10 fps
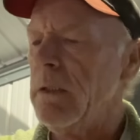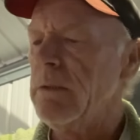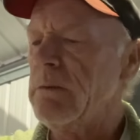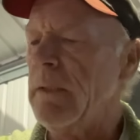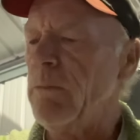
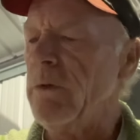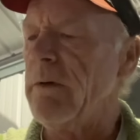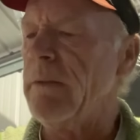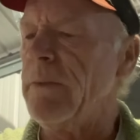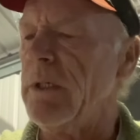Scrapple with
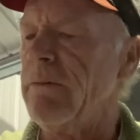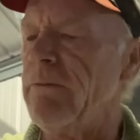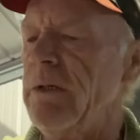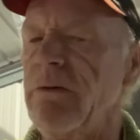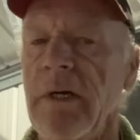Grandpa.
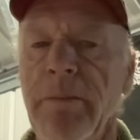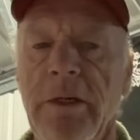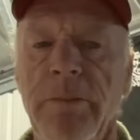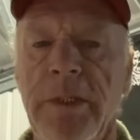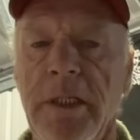Free scrap
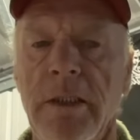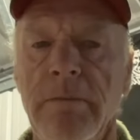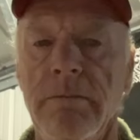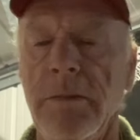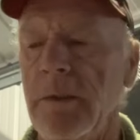metal
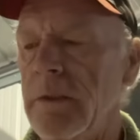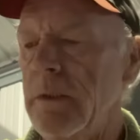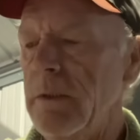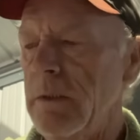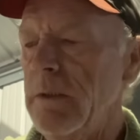pickup.
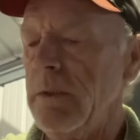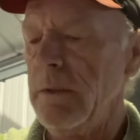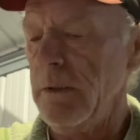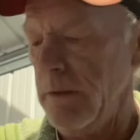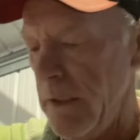
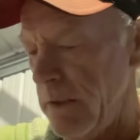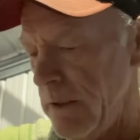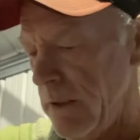So yeah, they